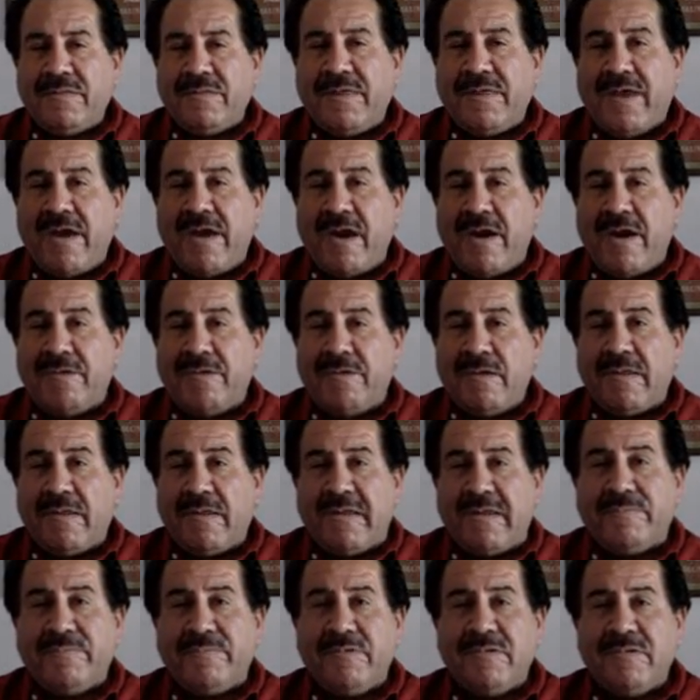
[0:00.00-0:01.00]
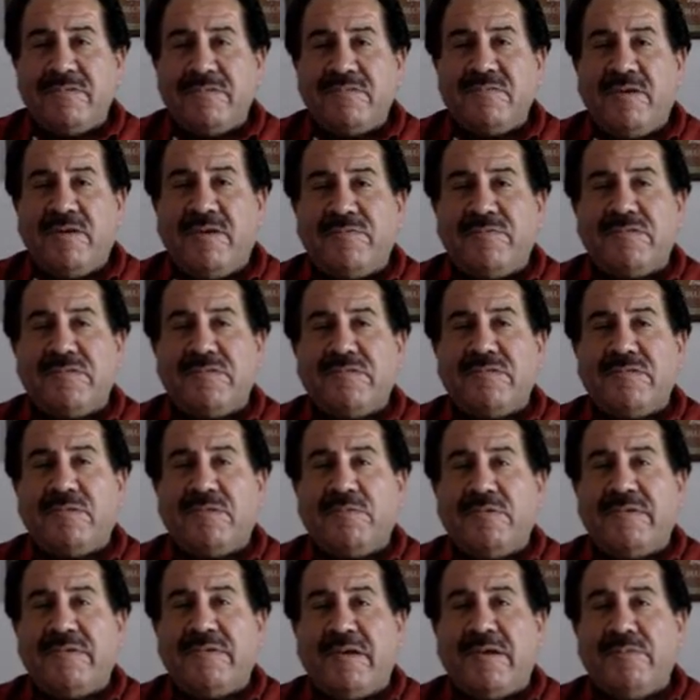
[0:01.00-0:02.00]
They hired a lot of police officers
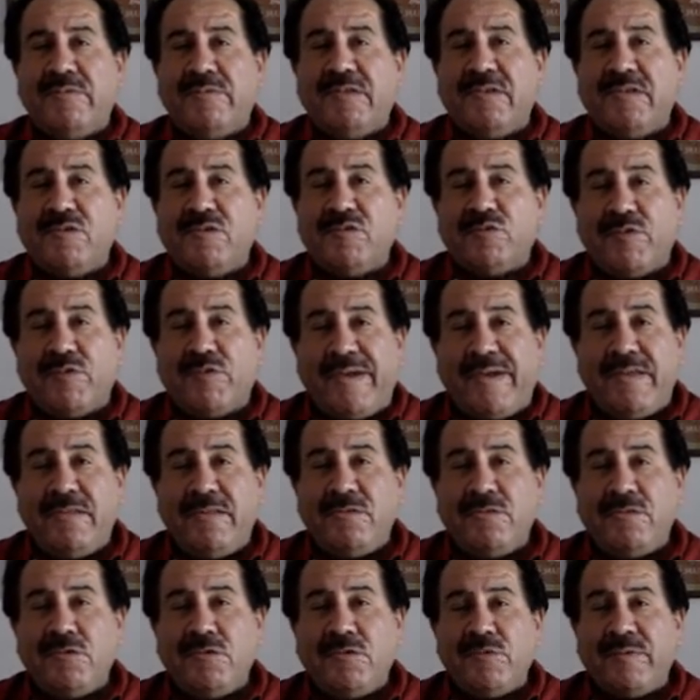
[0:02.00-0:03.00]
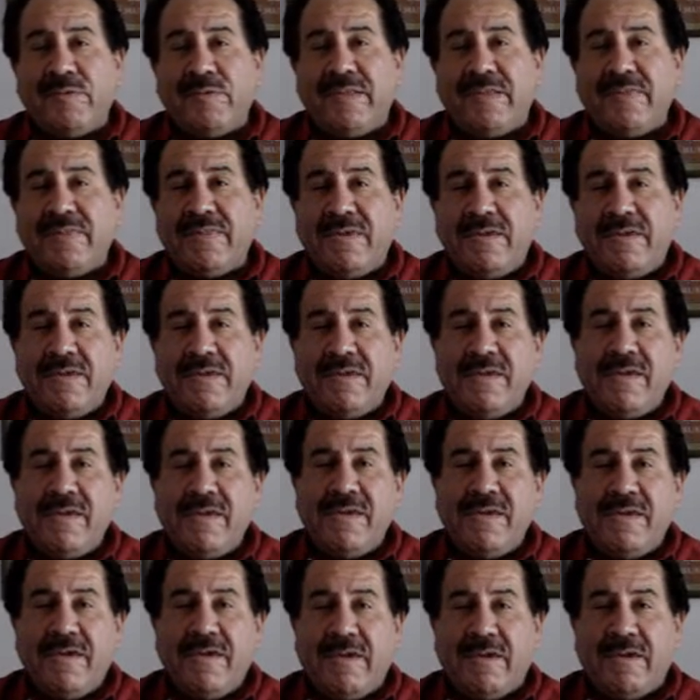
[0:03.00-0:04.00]
that were not really trained to do anything
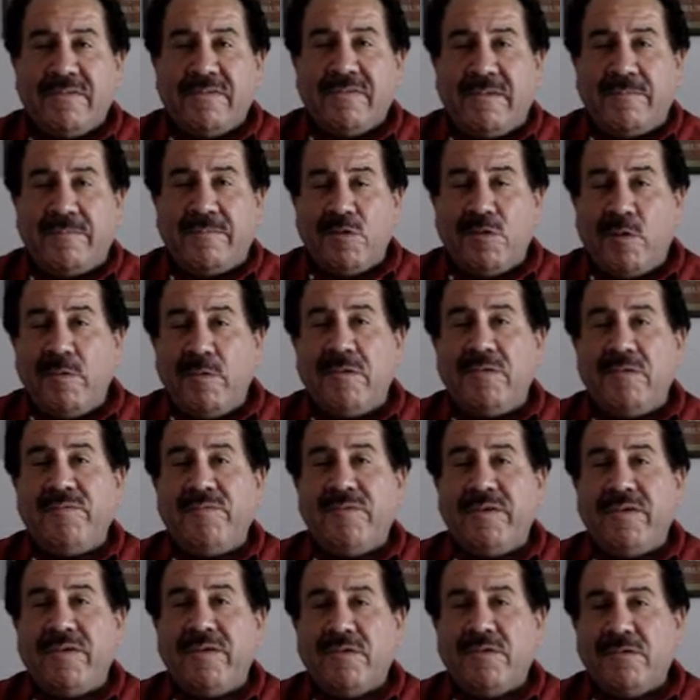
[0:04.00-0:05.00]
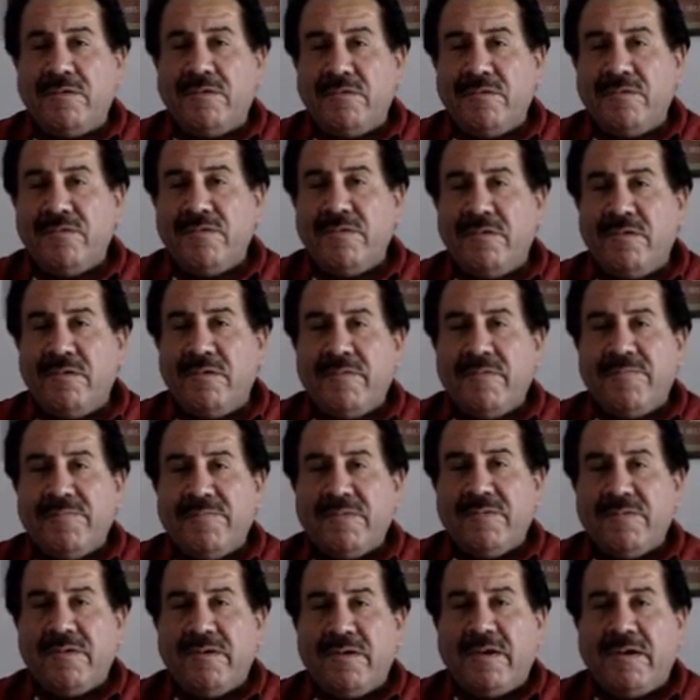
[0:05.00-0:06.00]
except towing vehicles.
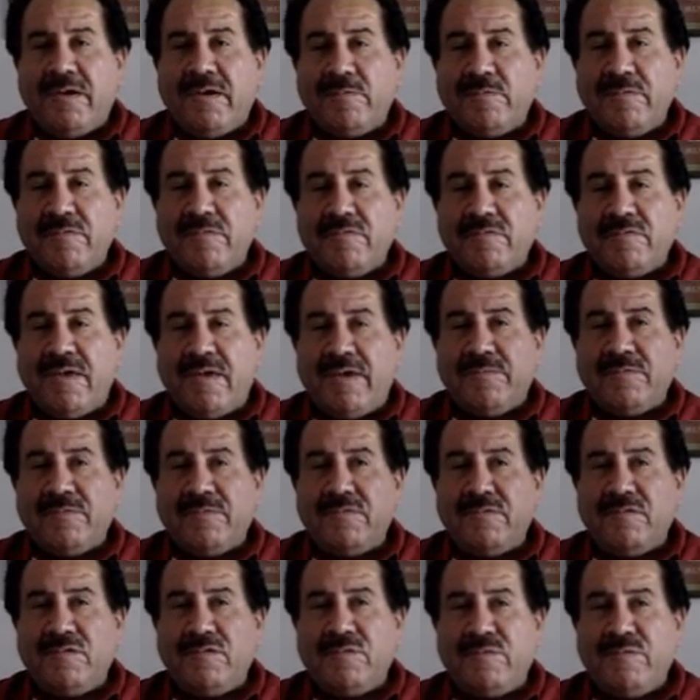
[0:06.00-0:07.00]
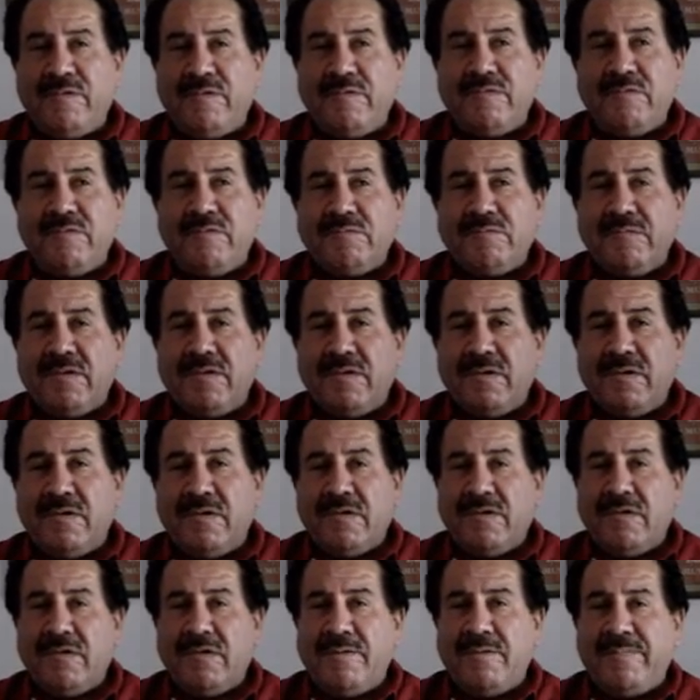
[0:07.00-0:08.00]
We used to have a situation
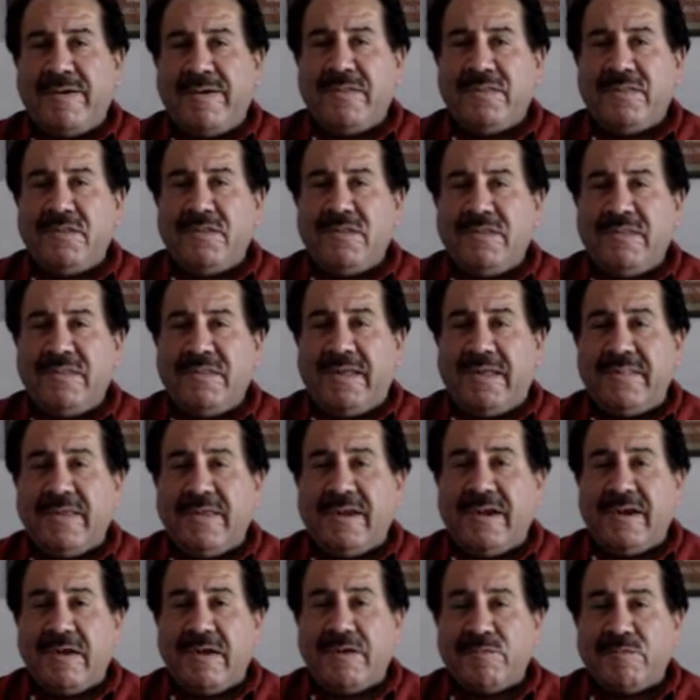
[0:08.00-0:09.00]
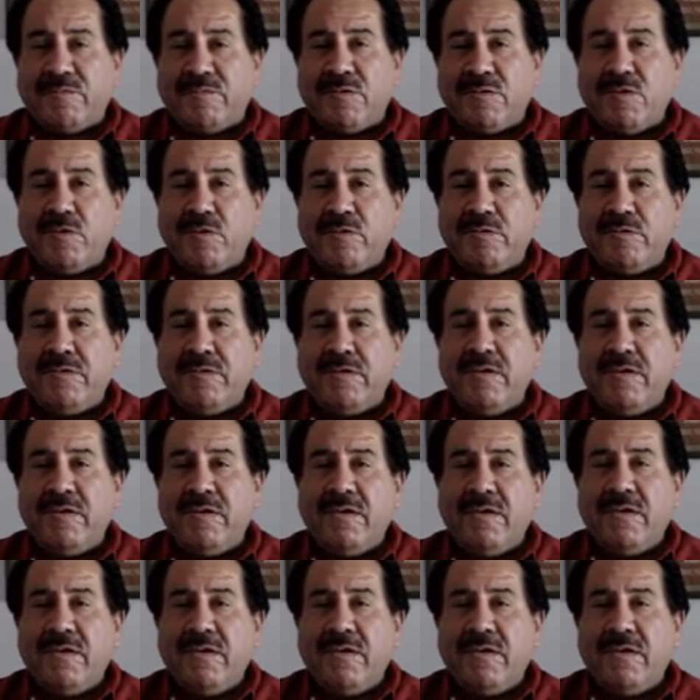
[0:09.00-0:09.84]
where about 90 cars were towed